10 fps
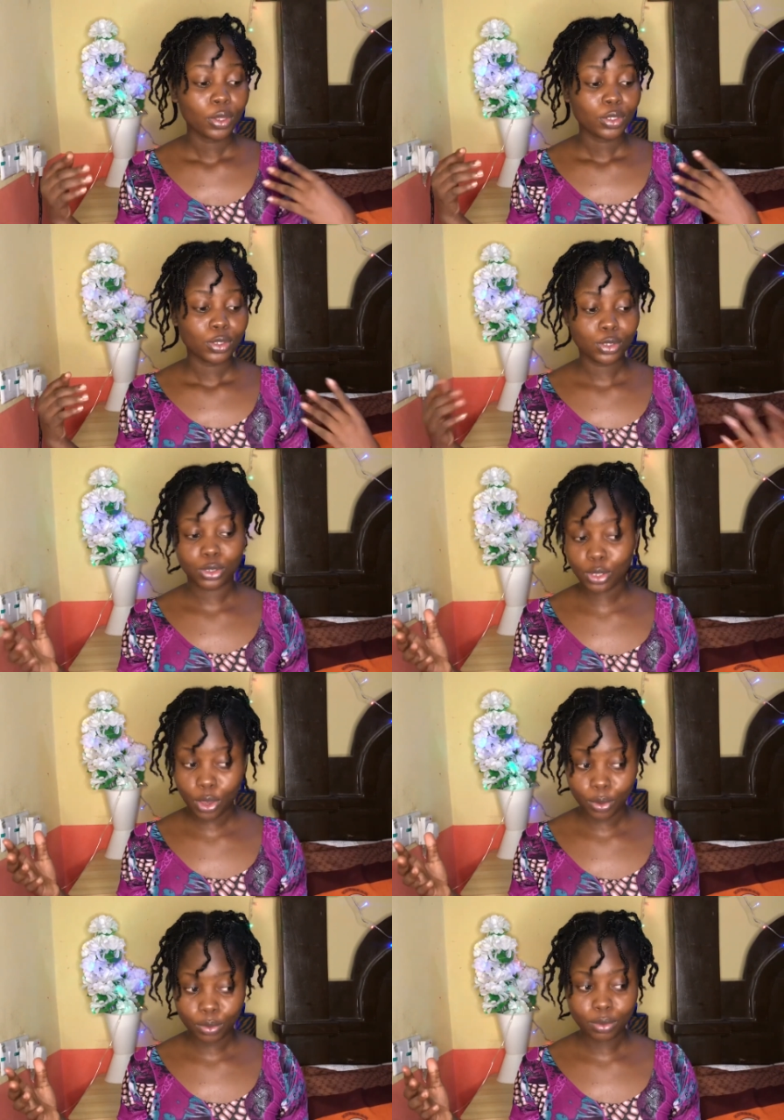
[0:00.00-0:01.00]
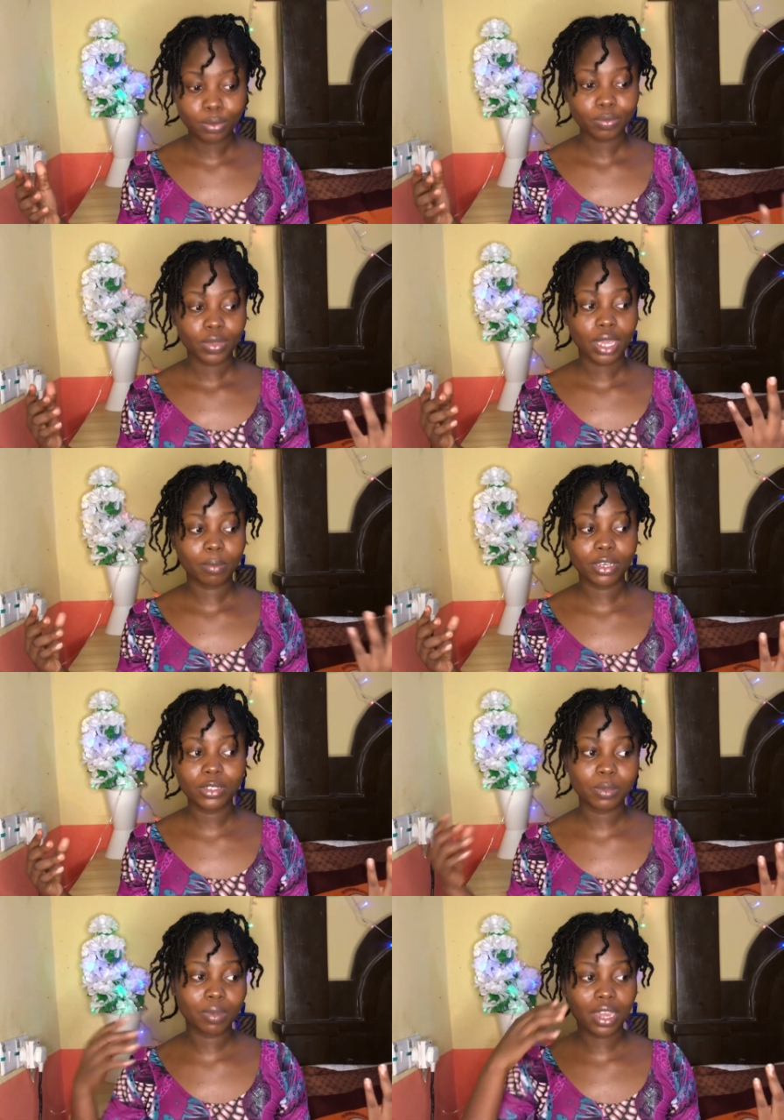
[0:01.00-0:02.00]
So I'm going to
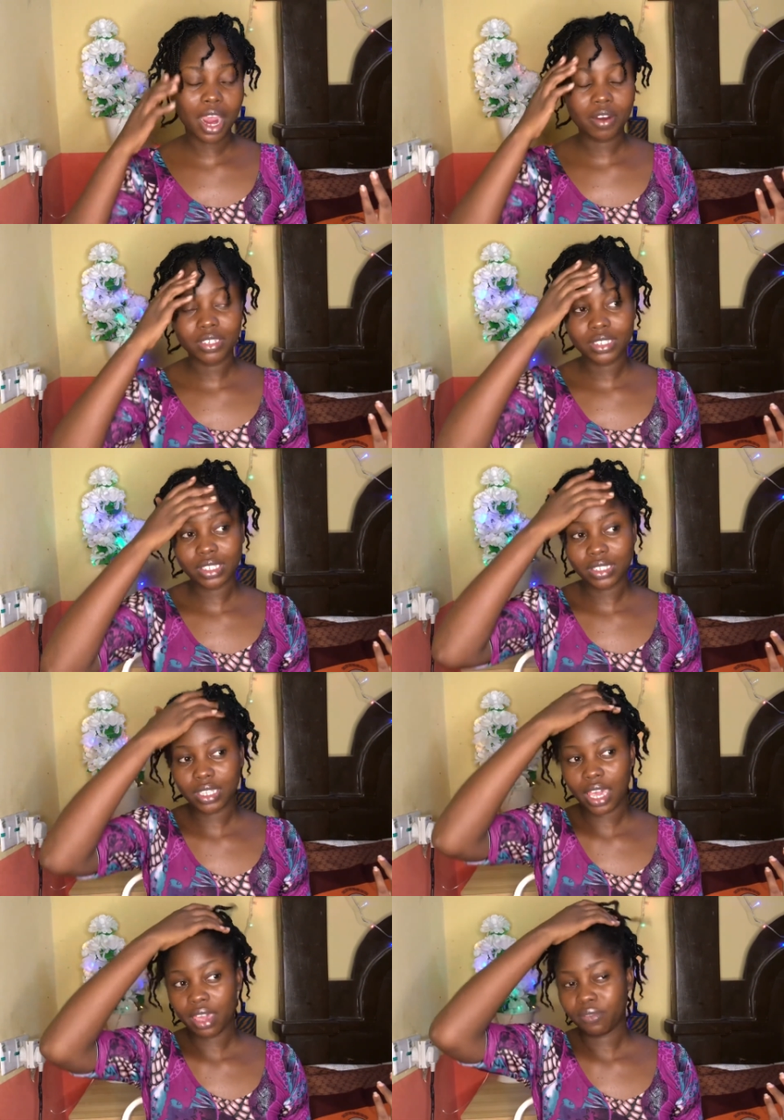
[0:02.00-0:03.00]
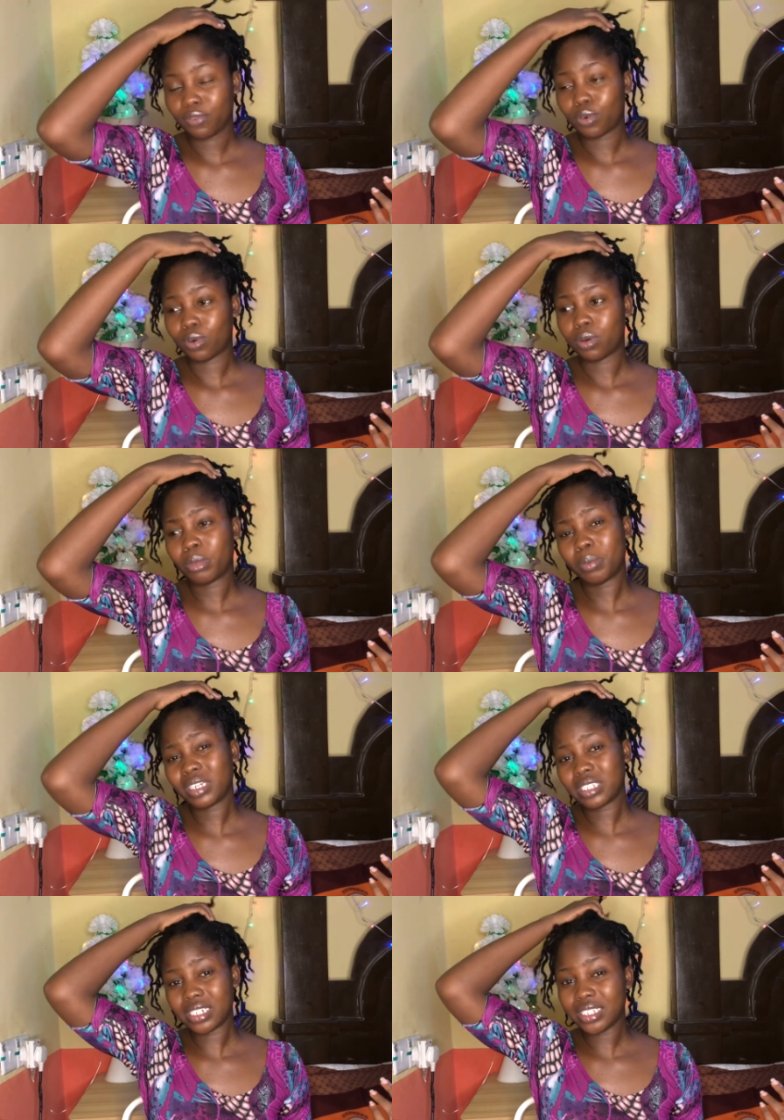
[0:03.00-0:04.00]
be carrying this hair for maybe
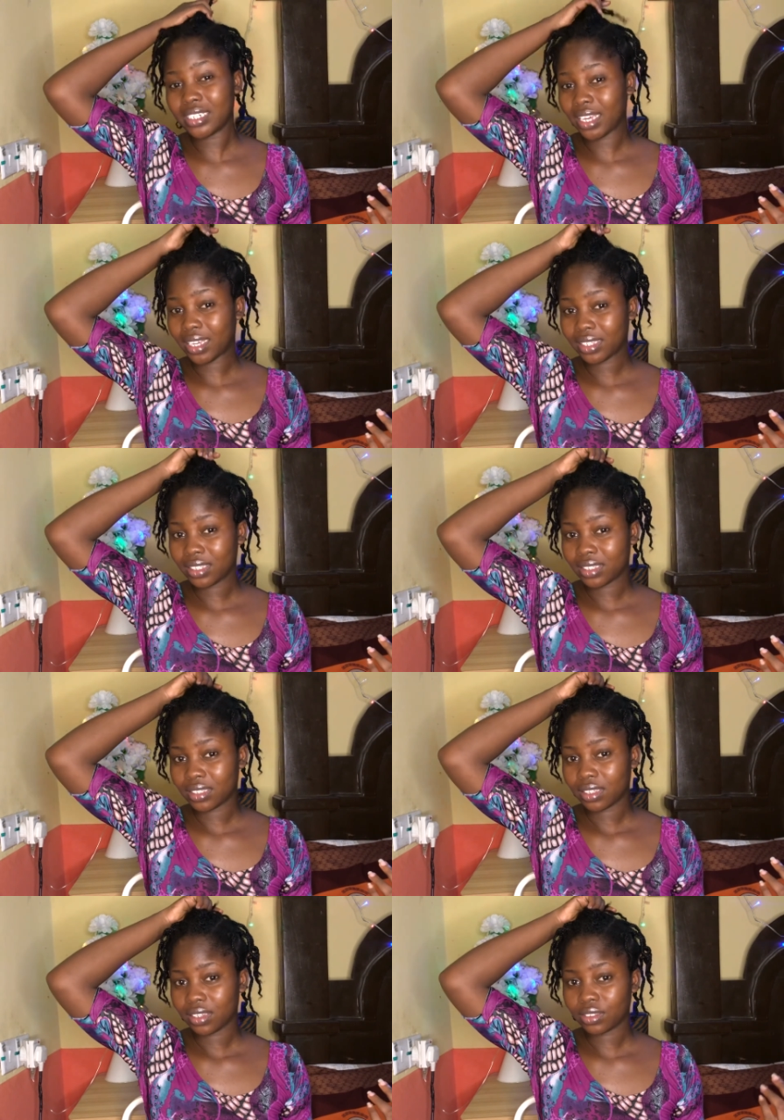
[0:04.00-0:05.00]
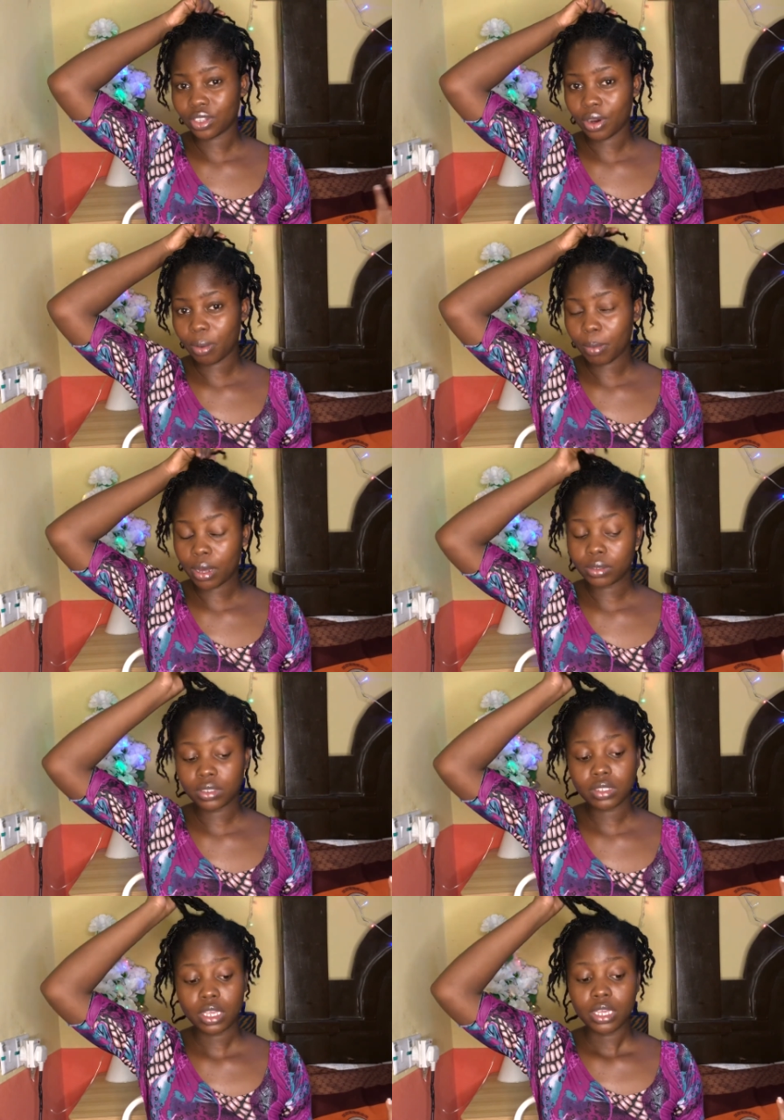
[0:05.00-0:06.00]
3 days or
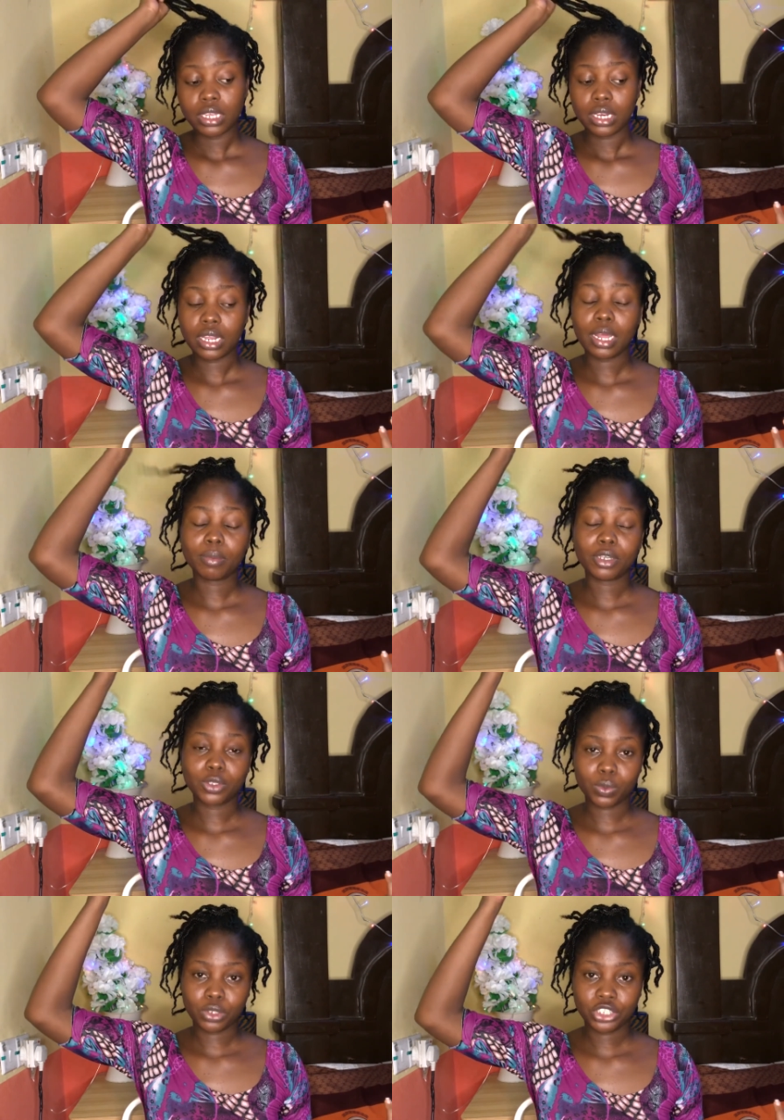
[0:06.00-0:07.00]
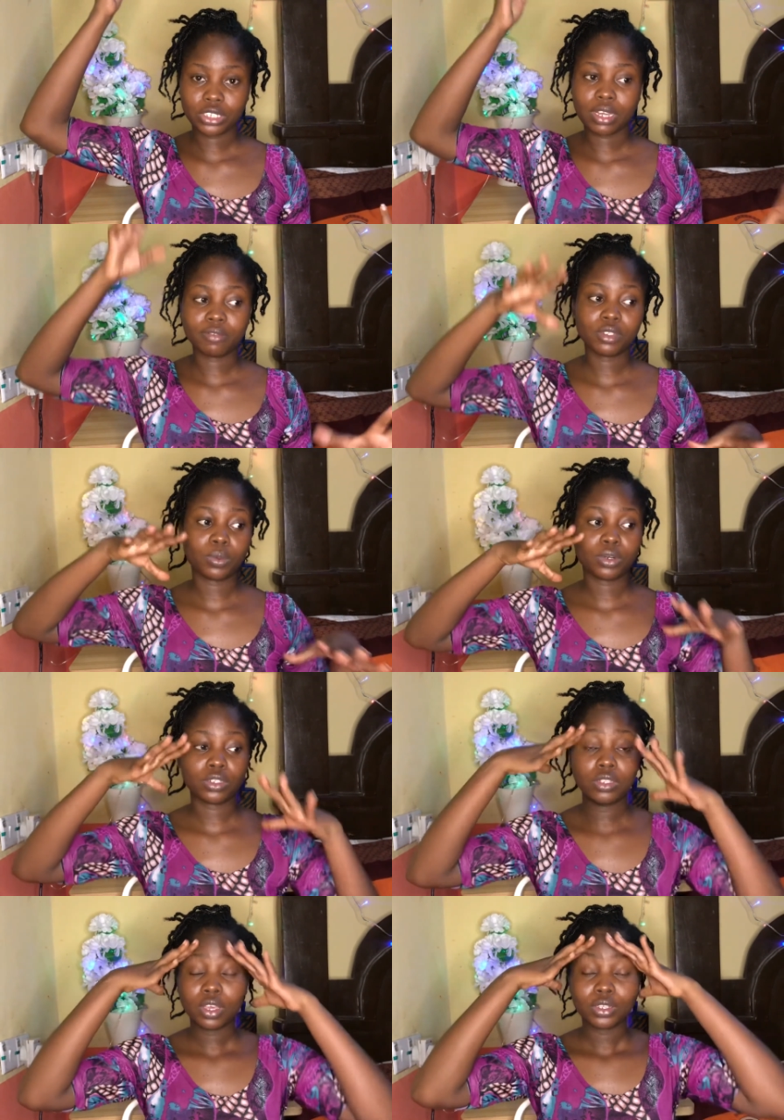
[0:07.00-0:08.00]
thereabouts. Then I'm going to wash it afterwards.